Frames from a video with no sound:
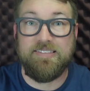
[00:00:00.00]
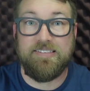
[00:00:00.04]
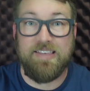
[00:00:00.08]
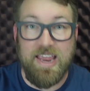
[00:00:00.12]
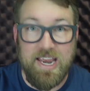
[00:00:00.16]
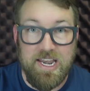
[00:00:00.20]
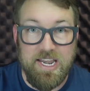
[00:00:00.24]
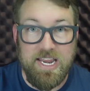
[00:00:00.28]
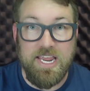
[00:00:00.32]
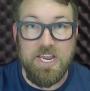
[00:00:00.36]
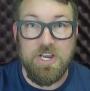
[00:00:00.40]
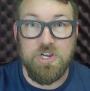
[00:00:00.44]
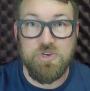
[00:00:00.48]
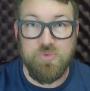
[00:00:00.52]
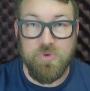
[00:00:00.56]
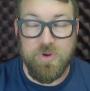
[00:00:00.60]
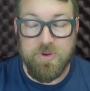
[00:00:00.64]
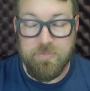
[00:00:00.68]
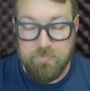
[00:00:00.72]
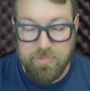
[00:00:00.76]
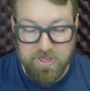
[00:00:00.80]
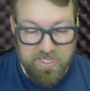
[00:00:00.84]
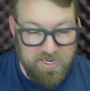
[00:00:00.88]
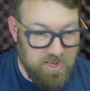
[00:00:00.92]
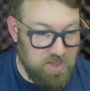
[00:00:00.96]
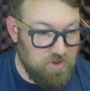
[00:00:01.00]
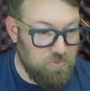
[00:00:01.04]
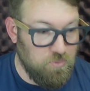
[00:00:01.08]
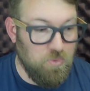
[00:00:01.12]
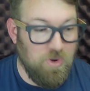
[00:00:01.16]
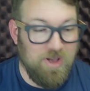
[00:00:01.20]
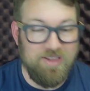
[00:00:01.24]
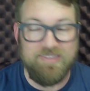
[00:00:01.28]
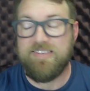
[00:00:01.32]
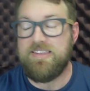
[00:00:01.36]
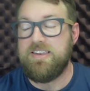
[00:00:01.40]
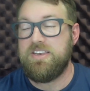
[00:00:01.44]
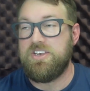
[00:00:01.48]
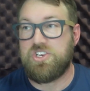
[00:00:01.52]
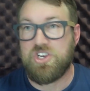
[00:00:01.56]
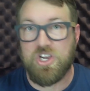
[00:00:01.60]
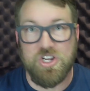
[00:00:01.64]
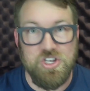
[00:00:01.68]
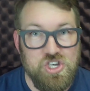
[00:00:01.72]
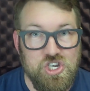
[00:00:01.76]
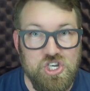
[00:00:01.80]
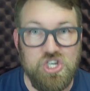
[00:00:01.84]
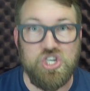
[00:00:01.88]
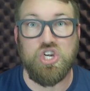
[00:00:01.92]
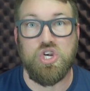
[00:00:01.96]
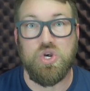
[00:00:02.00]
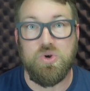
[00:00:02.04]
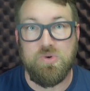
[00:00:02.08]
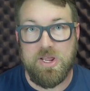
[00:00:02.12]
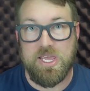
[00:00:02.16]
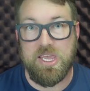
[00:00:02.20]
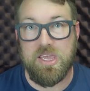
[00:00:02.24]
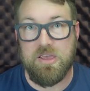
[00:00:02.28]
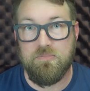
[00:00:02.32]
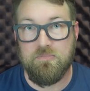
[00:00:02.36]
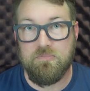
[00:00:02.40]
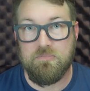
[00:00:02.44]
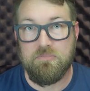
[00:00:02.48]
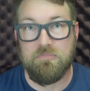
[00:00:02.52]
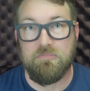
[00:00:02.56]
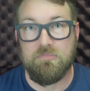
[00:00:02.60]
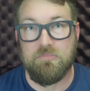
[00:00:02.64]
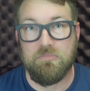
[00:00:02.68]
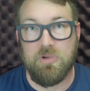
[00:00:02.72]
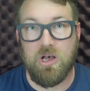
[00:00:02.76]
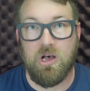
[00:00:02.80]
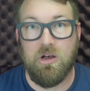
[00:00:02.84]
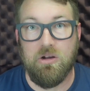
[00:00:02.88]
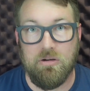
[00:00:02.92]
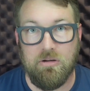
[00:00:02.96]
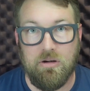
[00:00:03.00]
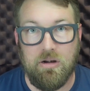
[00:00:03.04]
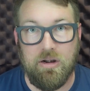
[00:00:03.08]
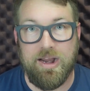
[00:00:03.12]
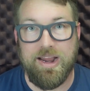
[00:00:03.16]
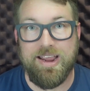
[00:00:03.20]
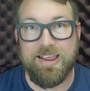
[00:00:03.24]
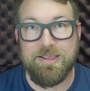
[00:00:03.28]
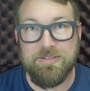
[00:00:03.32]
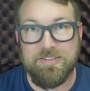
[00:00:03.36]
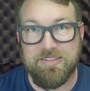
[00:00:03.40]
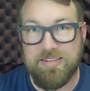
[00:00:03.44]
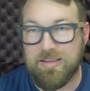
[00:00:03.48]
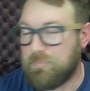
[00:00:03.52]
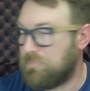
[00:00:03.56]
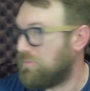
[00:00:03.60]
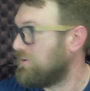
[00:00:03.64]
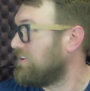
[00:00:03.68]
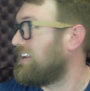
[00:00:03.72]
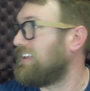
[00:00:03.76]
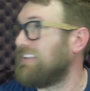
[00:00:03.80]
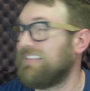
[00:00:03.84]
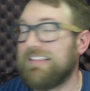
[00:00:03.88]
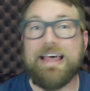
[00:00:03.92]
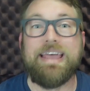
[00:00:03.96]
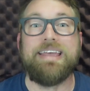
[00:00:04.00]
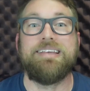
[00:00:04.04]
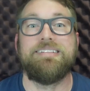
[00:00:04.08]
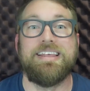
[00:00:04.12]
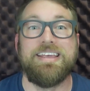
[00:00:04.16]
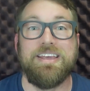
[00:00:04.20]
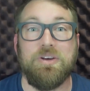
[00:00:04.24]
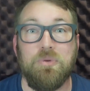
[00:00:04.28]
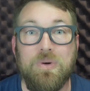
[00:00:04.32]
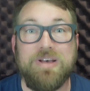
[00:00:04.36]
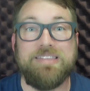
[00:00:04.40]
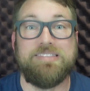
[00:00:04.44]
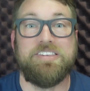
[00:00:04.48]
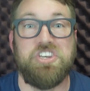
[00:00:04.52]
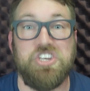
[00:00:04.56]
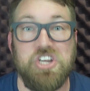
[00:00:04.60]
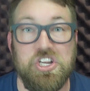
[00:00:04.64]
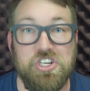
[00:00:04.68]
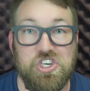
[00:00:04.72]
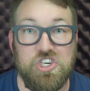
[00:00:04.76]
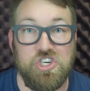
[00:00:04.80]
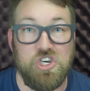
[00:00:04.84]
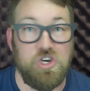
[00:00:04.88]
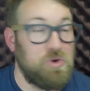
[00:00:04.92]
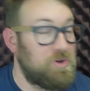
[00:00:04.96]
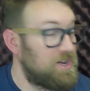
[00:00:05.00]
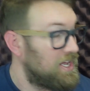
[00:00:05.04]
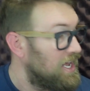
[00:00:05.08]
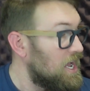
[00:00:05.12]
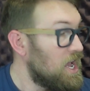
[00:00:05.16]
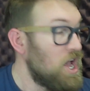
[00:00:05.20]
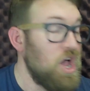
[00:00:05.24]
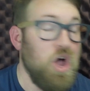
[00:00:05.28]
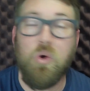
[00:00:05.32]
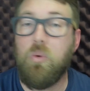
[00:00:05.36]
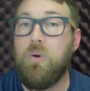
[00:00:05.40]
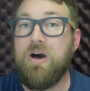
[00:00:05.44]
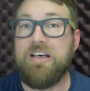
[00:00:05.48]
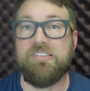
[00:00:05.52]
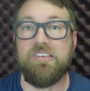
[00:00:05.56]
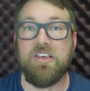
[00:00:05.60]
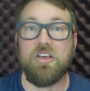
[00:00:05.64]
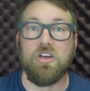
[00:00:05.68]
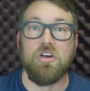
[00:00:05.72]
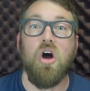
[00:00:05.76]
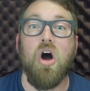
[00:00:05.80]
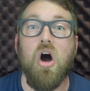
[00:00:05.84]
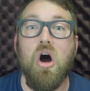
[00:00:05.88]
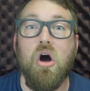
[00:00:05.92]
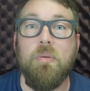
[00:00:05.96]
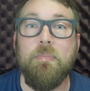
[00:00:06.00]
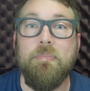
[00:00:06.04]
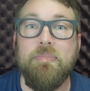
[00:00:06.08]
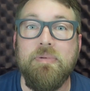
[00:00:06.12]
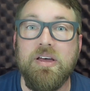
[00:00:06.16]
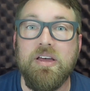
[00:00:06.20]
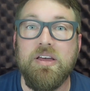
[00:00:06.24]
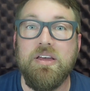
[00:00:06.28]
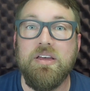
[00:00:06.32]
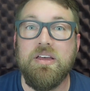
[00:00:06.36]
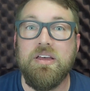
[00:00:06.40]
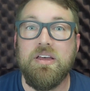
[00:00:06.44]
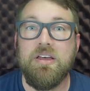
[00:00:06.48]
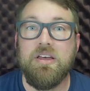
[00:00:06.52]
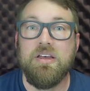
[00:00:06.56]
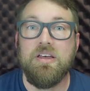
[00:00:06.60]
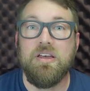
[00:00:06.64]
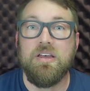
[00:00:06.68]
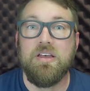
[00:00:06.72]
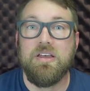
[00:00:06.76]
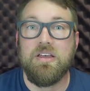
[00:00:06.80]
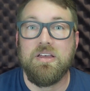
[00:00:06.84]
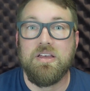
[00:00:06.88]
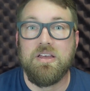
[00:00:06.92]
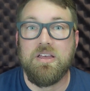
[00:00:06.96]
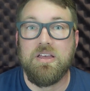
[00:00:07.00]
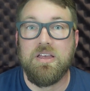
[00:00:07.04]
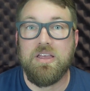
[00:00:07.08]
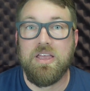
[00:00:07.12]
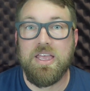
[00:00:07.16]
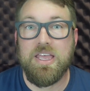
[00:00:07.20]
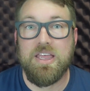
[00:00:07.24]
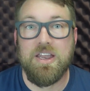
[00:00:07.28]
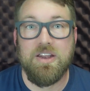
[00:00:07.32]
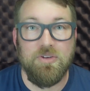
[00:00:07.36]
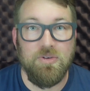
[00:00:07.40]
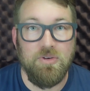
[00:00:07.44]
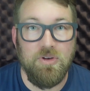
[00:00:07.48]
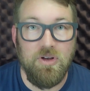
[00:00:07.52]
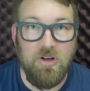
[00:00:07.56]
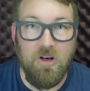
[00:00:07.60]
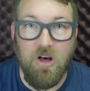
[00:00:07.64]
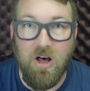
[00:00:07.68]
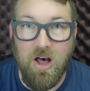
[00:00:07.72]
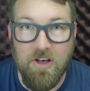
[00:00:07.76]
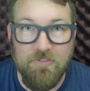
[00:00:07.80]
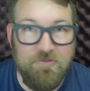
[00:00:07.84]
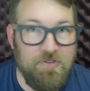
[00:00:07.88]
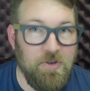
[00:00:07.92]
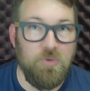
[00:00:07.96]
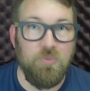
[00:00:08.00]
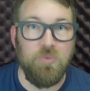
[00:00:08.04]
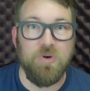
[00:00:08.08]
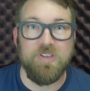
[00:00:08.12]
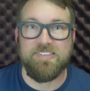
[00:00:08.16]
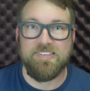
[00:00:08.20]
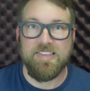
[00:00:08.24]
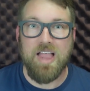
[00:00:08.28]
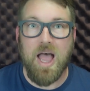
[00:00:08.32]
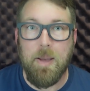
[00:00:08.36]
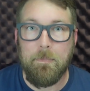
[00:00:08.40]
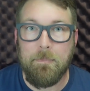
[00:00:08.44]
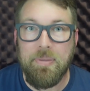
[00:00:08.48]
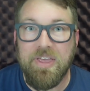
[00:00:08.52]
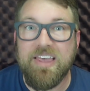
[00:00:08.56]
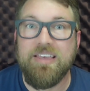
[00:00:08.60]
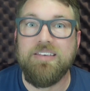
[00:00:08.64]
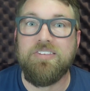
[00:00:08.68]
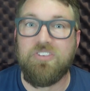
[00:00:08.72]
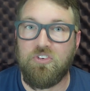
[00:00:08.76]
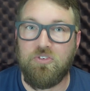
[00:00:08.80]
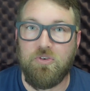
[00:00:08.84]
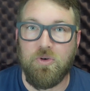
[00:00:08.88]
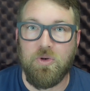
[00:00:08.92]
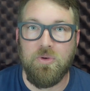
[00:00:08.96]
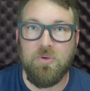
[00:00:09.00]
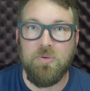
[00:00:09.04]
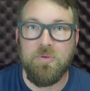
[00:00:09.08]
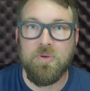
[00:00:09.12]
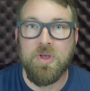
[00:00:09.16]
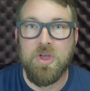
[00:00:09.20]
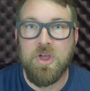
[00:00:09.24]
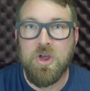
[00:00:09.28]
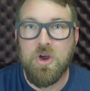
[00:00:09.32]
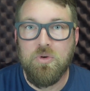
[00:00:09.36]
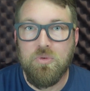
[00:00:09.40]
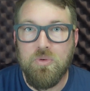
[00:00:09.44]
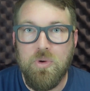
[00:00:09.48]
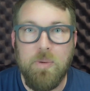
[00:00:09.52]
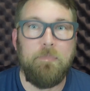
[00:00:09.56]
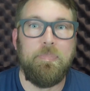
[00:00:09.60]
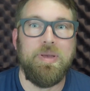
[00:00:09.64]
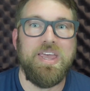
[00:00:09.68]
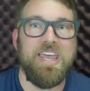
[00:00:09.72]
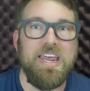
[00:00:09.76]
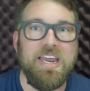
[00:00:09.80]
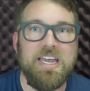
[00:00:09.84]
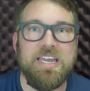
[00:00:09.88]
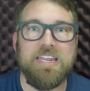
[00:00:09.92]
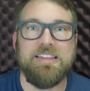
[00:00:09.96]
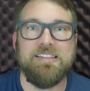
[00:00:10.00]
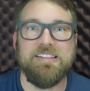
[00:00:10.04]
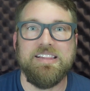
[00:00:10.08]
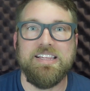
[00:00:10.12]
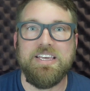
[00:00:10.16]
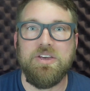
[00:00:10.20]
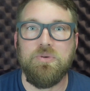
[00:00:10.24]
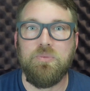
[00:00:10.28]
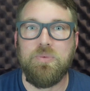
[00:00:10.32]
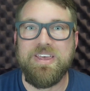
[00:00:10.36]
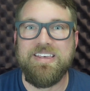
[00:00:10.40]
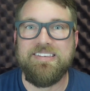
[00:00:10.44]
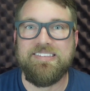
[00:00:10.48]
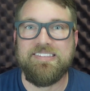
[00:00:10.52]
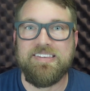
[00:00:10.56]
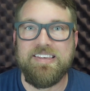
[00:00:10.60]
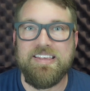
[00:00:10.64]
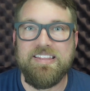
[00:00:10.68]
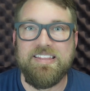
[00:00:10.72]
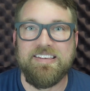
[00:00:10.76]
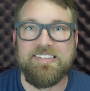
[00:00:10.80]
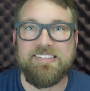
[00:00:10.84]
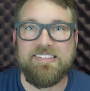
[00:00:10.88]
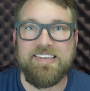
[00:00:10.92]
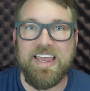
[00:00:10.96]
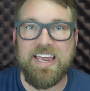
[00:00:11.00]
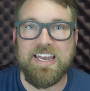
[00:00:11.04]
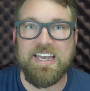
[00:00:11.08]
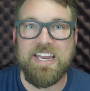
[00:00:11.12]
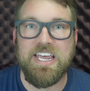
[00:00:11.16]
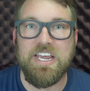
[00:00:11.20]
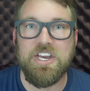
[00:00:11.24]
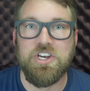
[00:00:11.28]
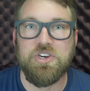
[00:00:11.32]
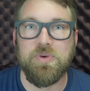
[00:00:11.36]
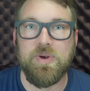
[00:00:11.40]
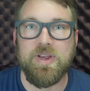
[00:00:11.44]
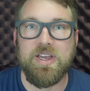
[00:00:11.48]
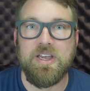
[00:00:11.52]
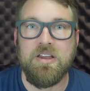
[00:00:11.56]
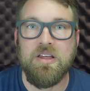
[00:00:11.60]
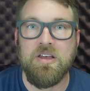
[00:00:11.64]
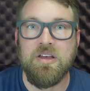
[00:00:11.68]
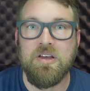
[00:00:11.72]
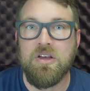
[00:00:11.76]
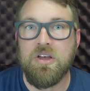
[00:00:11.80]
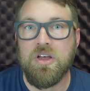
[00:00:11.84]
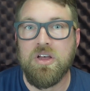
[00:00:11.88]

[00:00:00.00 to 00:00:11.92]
Sanhedrin, but it wasn't Judge Judy. All right, to put it lightly, it wasn't Judge Judy. It wasn't calm. It often was not peaceful. Repeatedly, we see the Sanhedrin